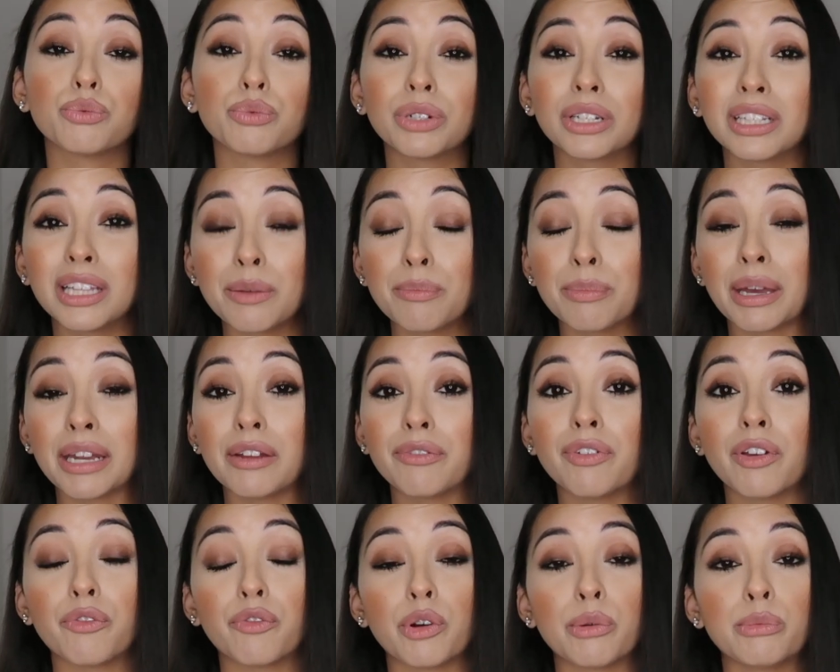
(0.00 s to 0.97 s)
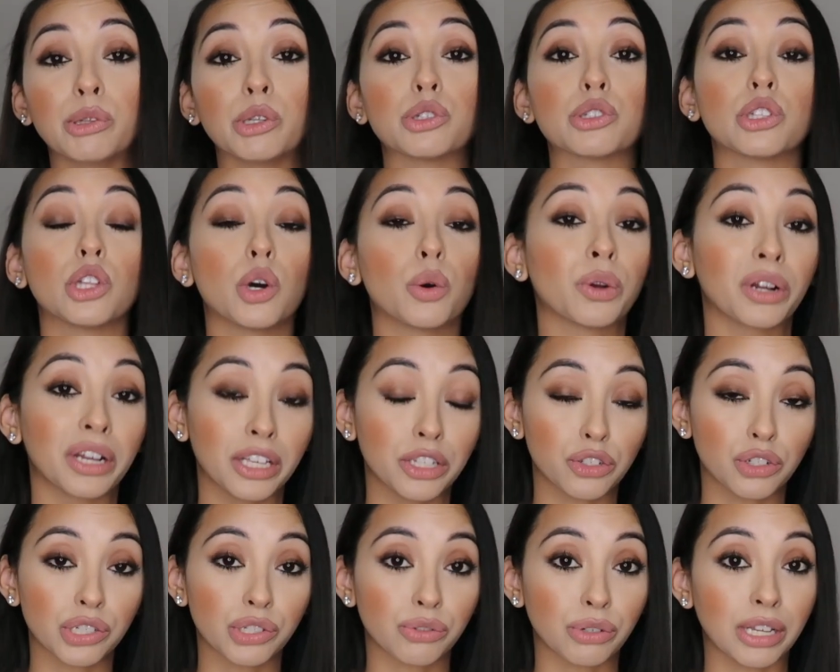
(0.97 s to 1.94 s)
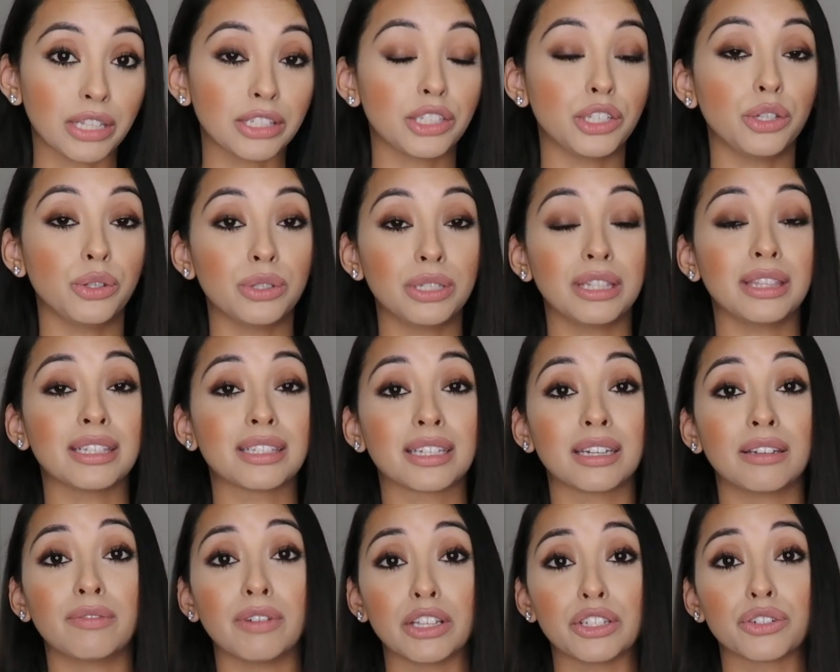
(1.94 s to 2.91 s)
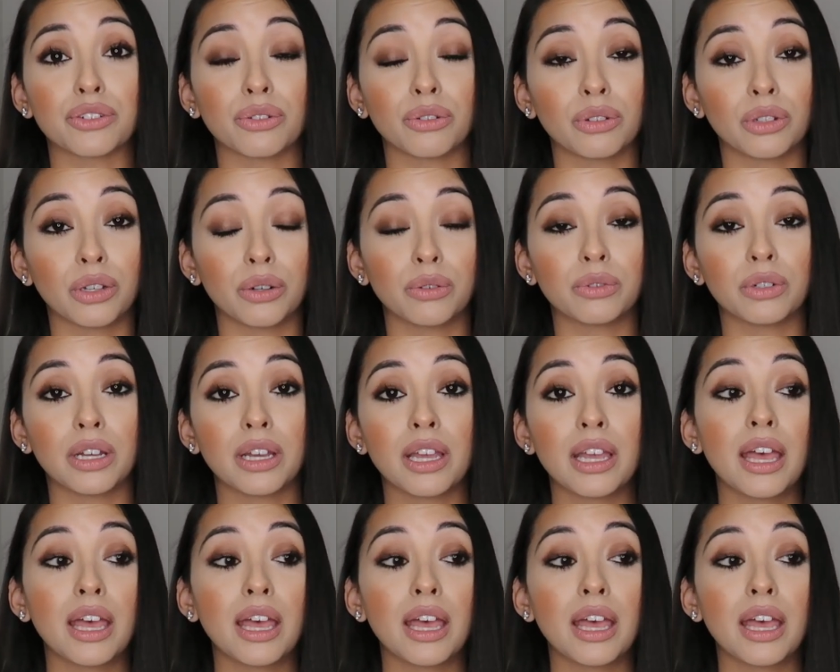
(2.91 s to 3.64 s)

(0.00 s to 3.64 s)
really benefit from those lower interest rates using this conventional loan.